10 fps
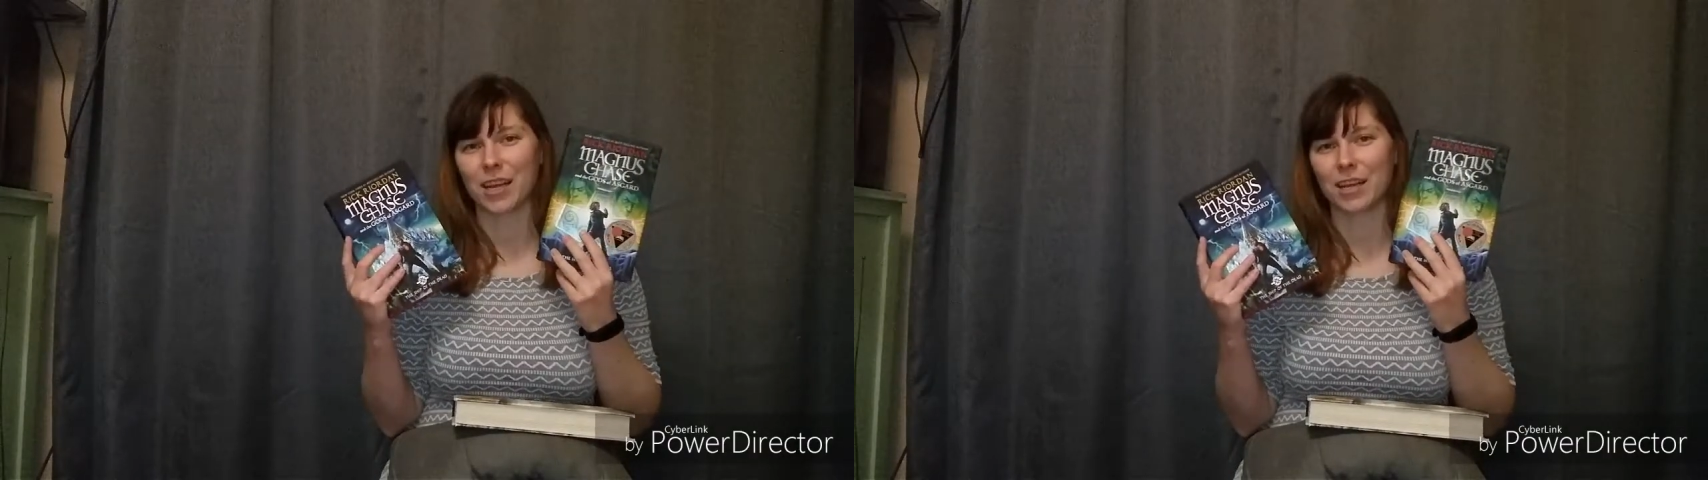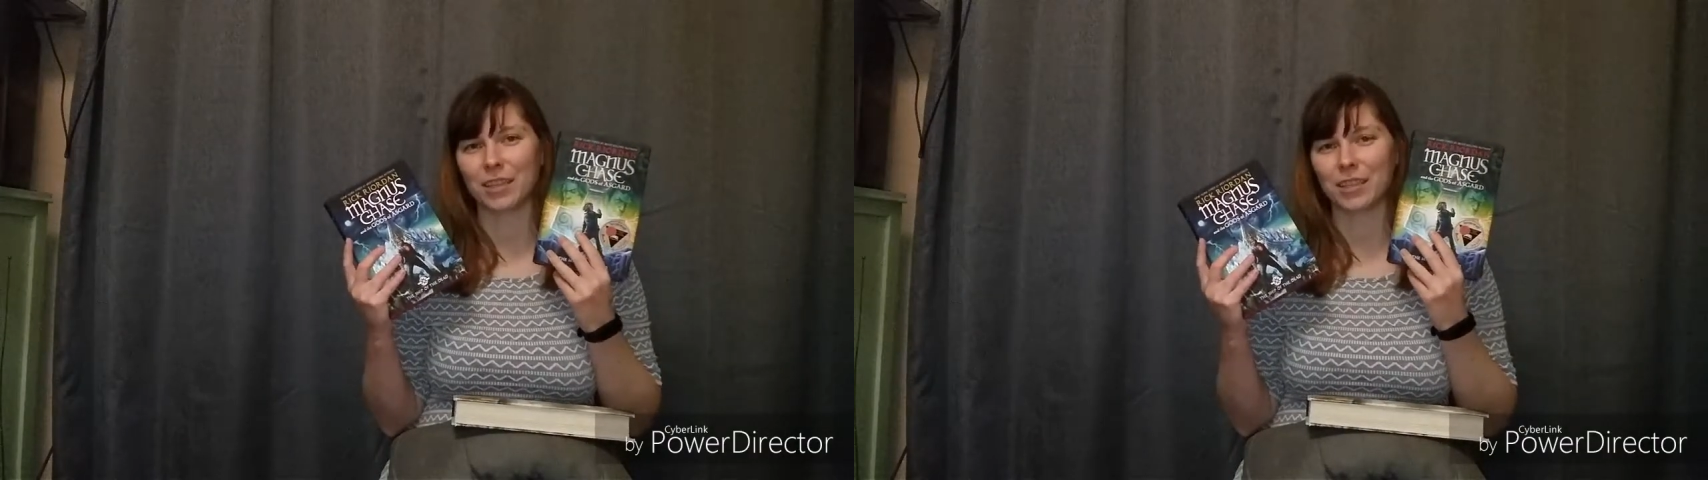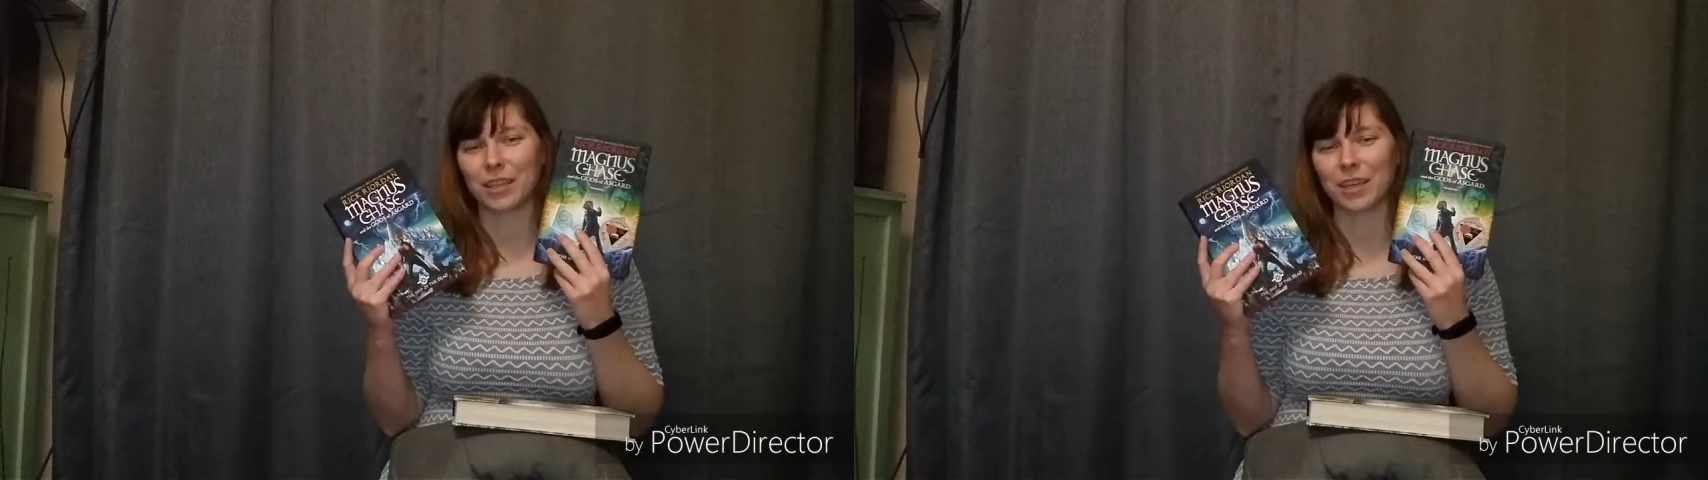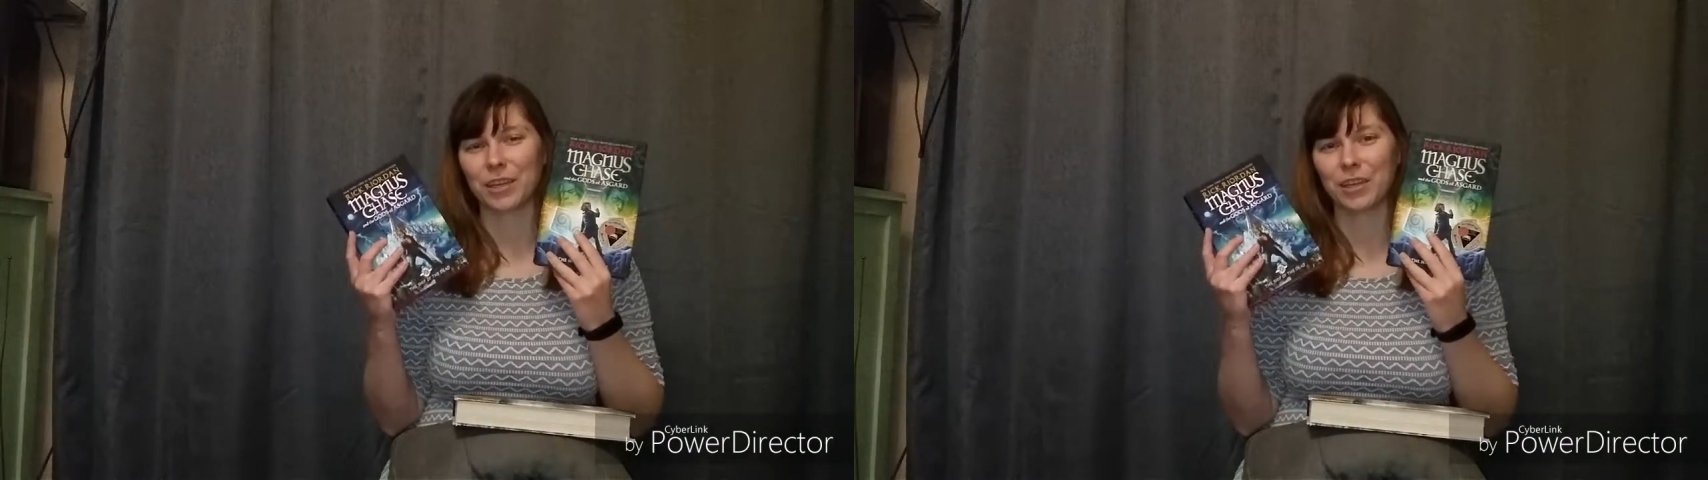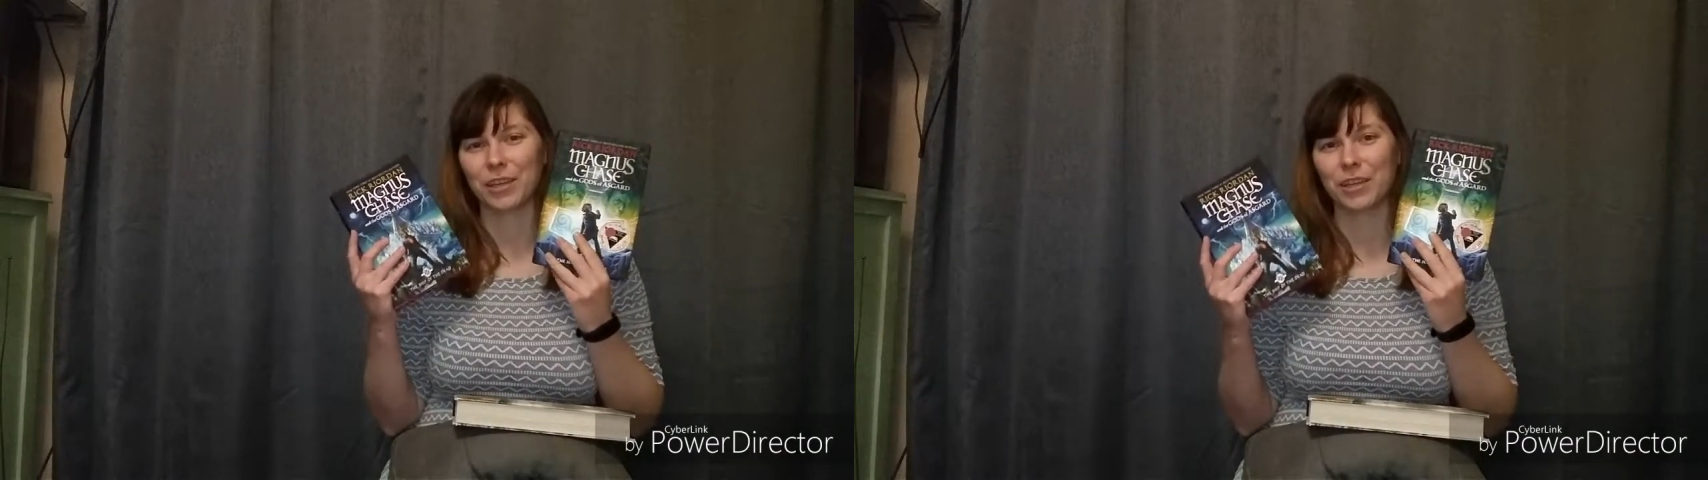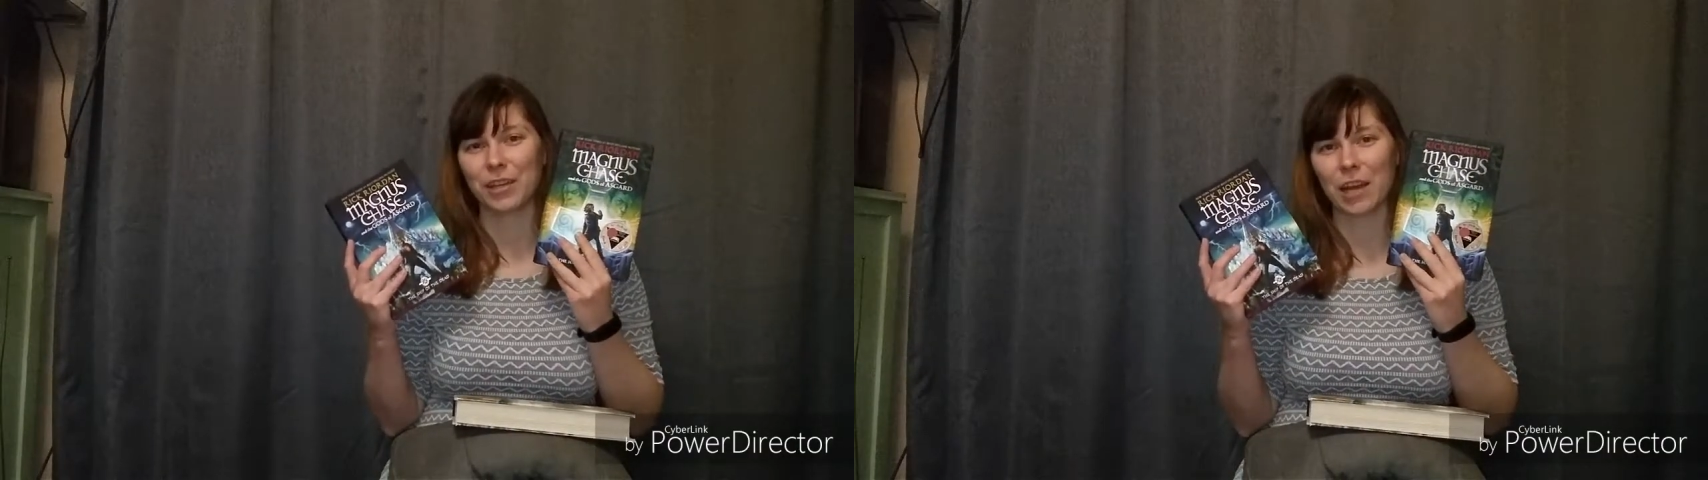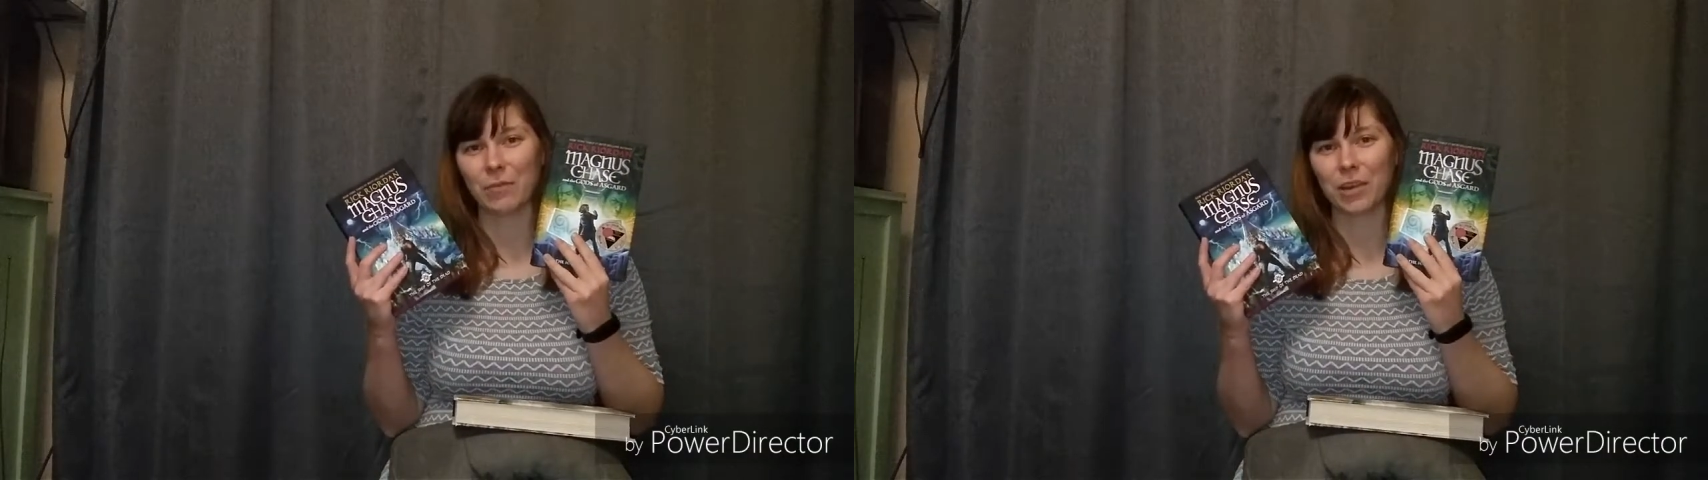and so I'm